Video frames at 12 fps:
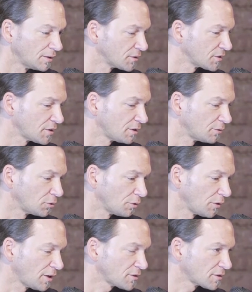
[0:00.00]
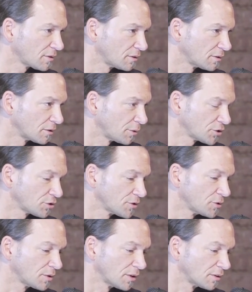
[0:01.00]
And as I said, if you have
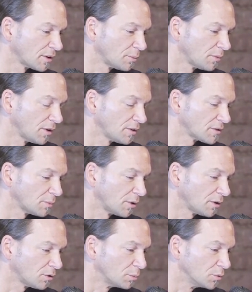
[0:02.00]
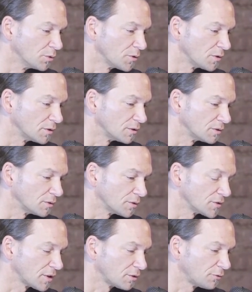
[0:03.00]
questions, you can come later by our booth on
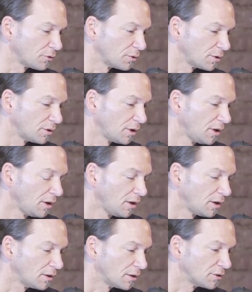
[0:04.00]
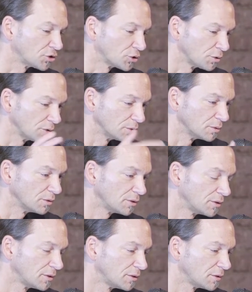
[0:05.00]
the second floor, and I can show
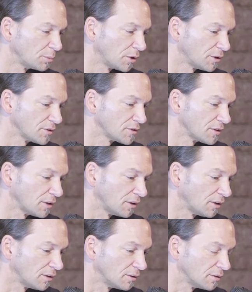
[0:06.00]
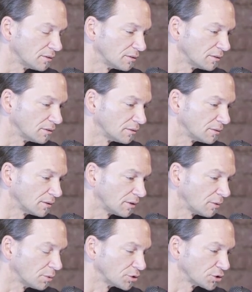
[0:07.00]
you the parts that
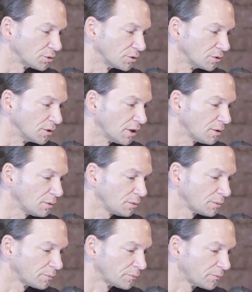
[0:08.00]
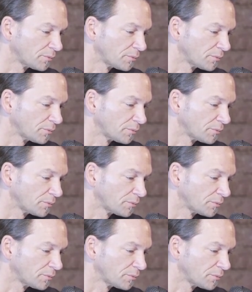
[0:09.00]
I won't show you now.